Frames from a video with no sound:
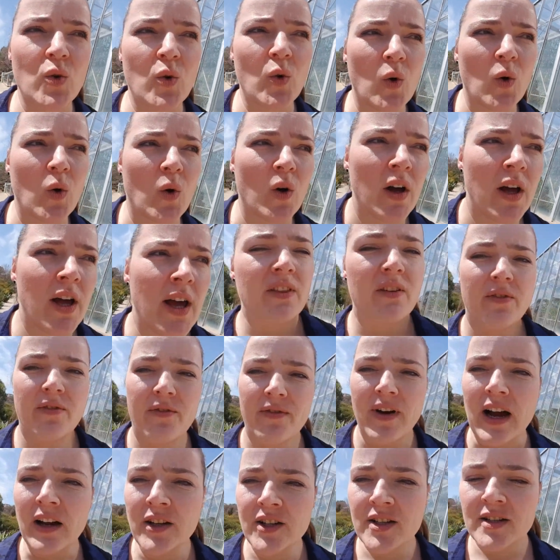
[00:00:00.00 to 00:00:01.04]
or the
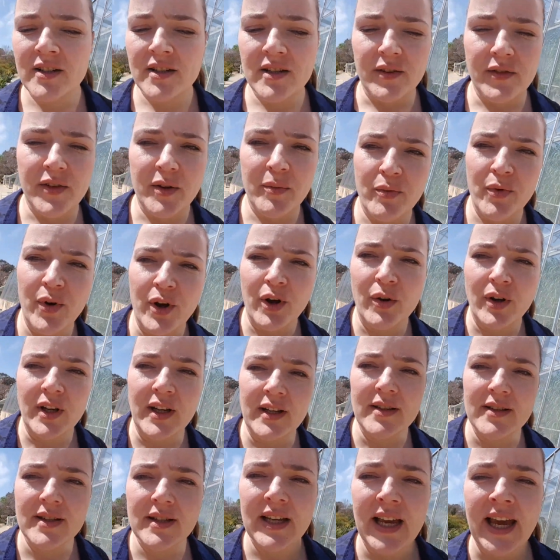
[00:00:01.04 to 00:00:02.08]
functions of the proteins,